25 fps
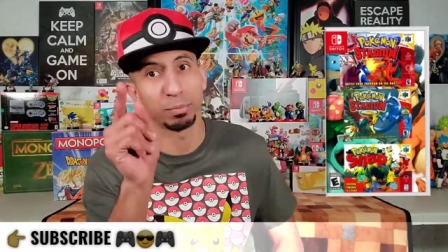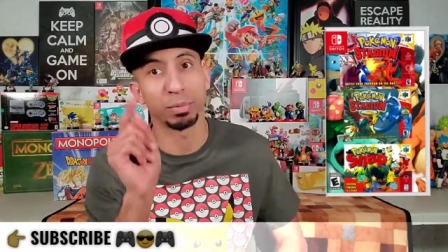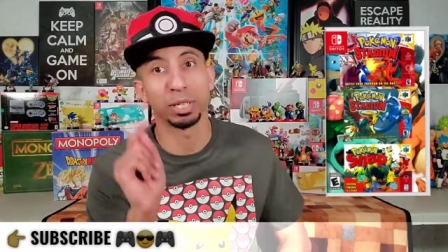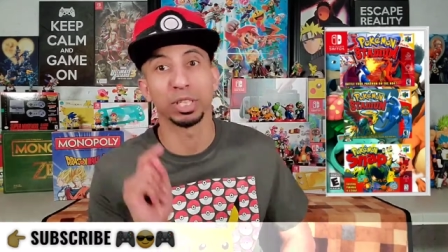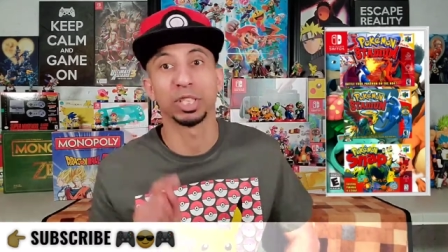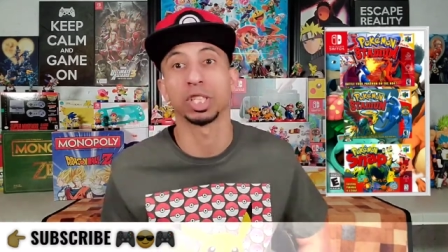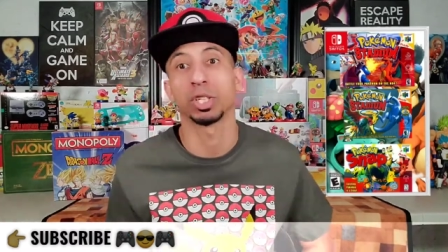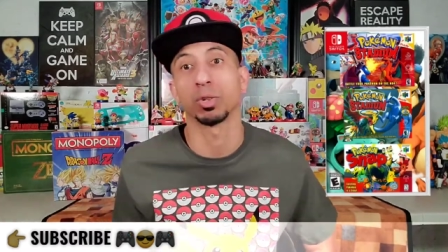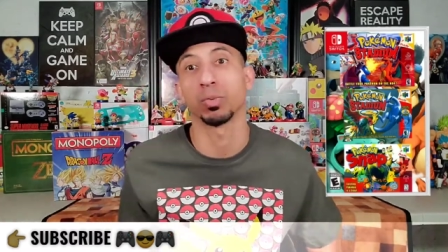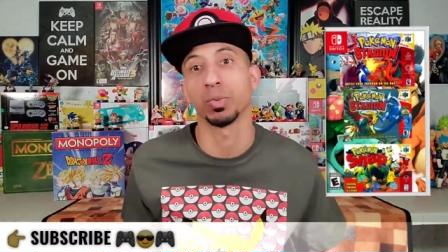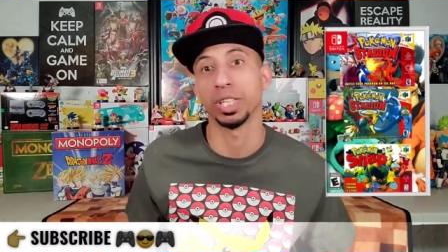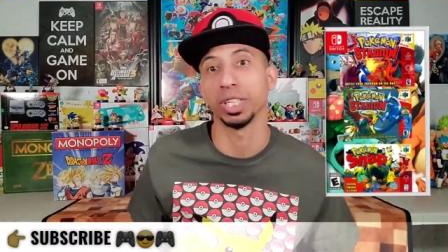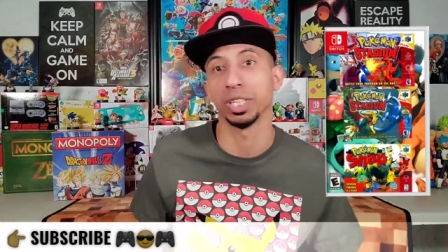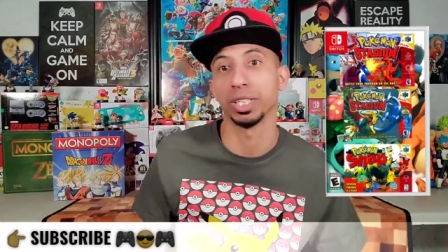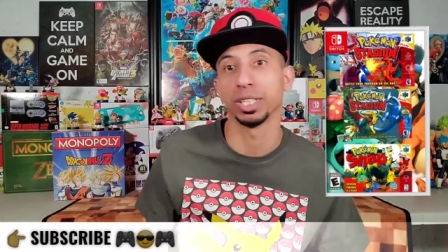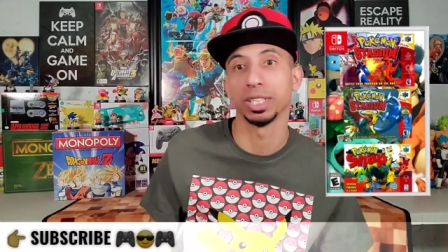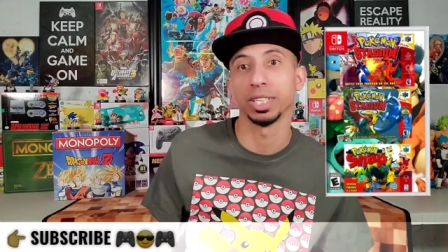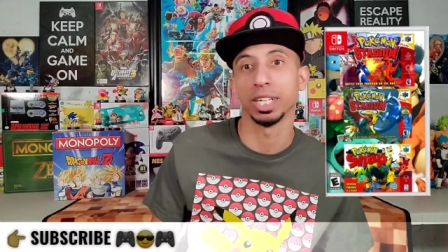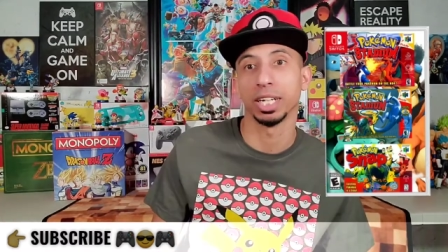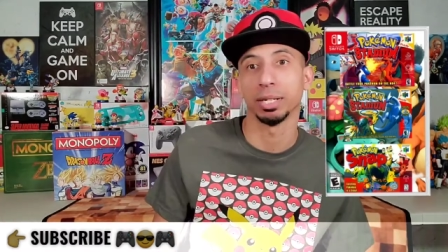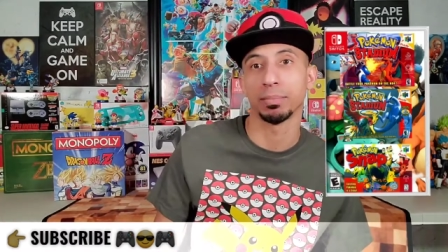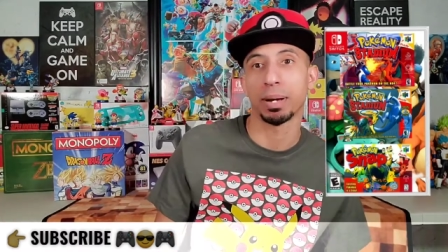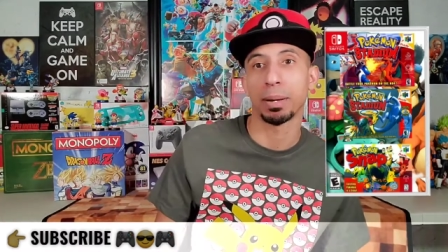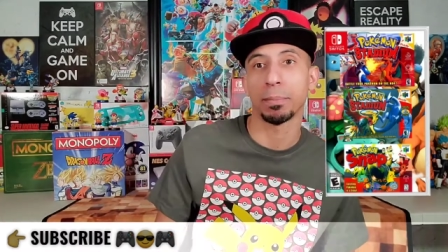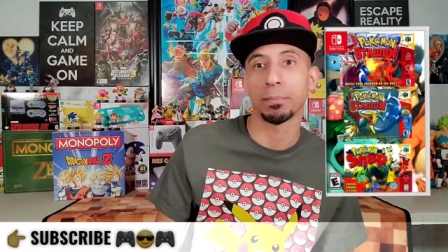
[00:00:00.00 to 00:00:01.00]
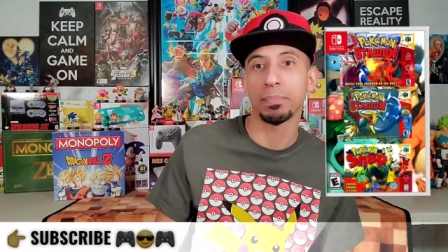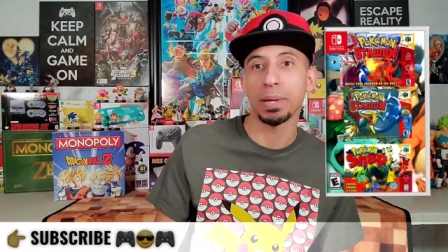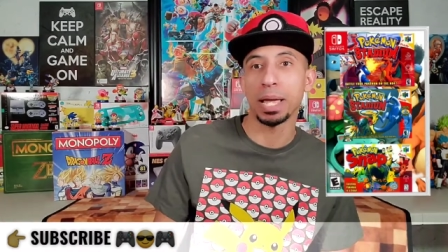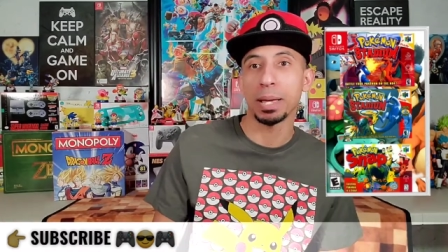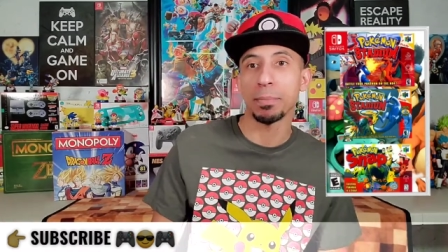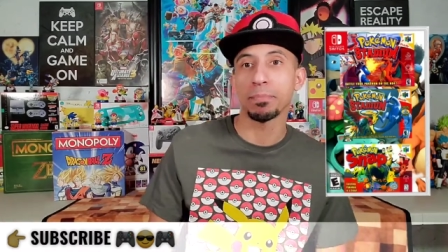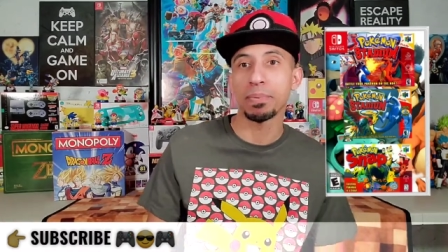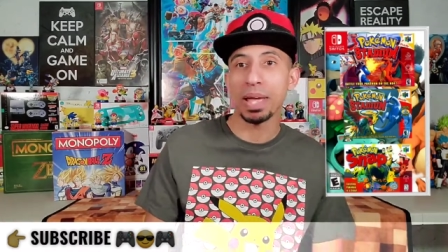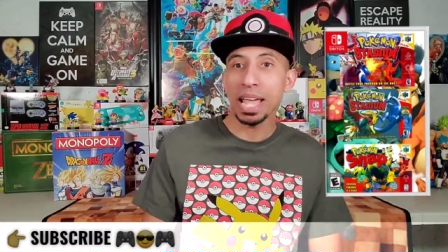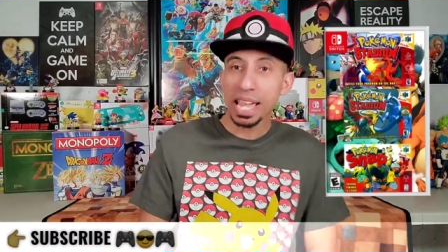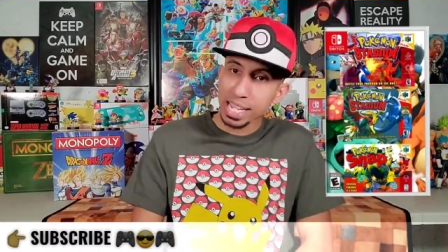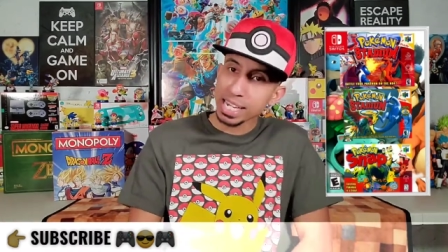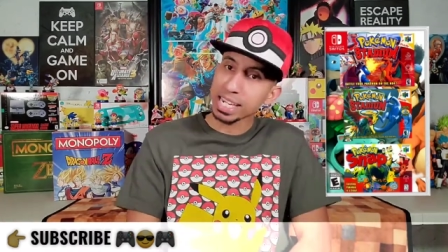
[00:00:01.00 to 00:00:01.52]
my Chikorita and my
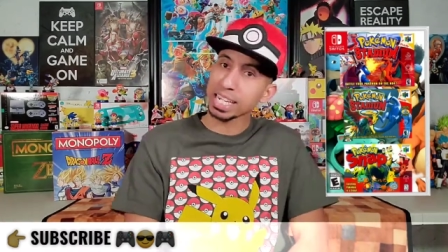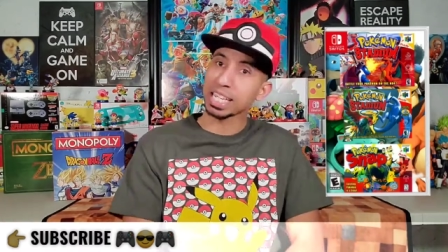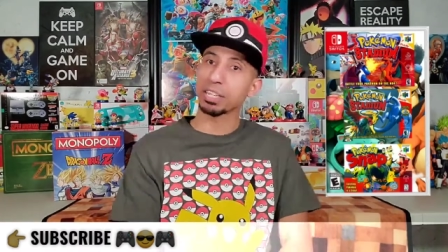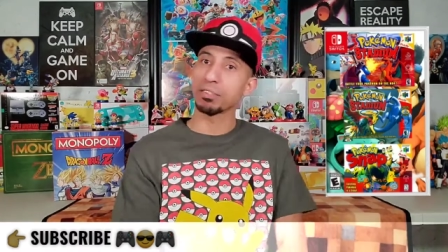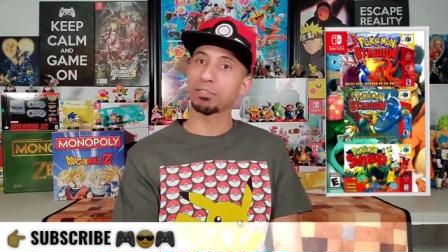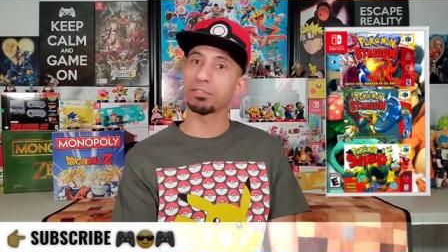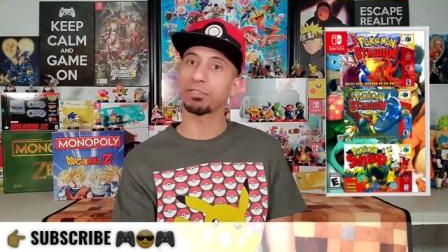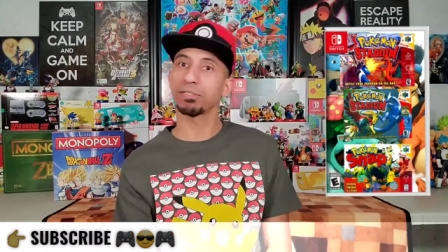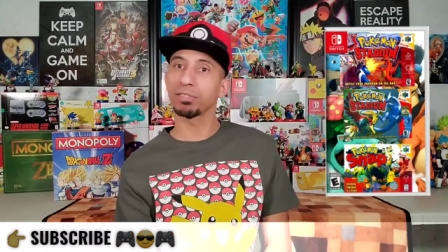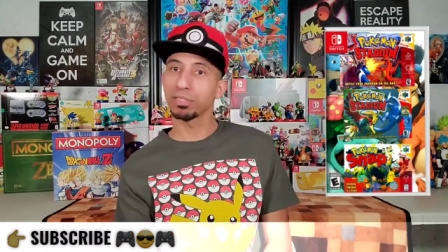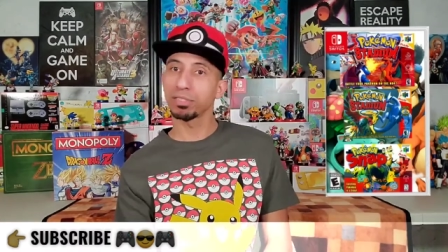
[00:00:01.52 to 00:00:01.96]
Bay Bayleaf.